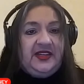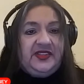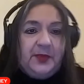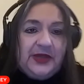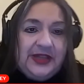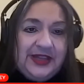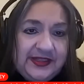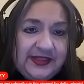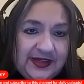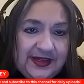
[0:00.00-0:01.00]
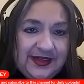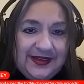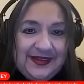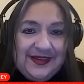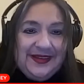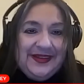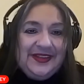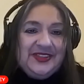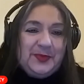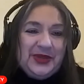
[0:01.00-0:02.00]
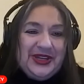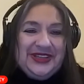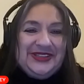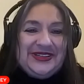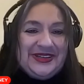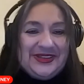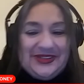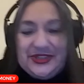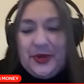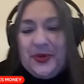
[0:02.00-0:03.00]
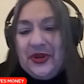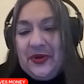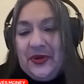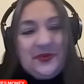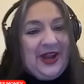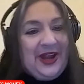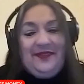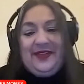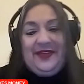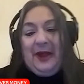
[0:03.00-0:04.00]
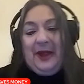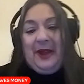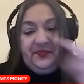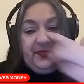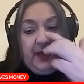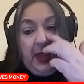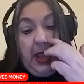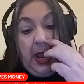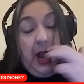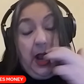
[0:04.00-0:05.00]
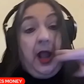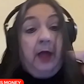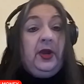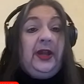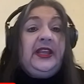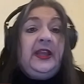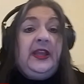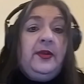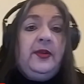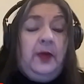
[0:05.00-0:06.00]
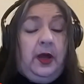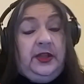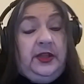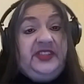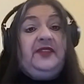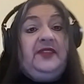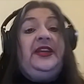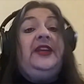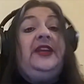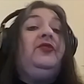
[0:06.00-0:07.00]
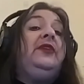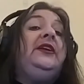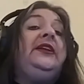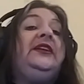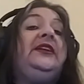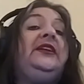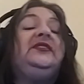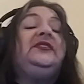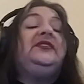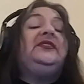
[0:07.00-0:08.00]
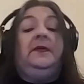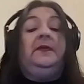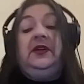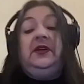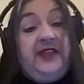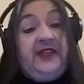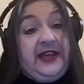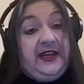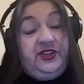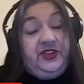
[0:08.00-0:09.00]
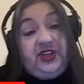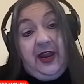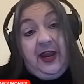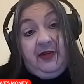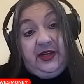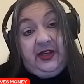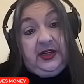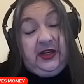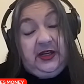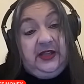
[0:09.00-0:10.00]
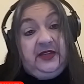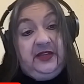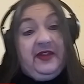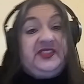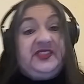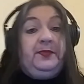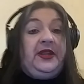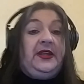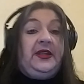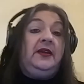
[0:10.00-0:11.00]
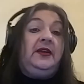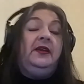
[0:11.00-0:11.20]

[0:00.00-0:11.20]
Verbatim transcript: spaghetti, spaghetti. So cute. I love that. I'm going to give you a list of the ingredients that is shared in the recipe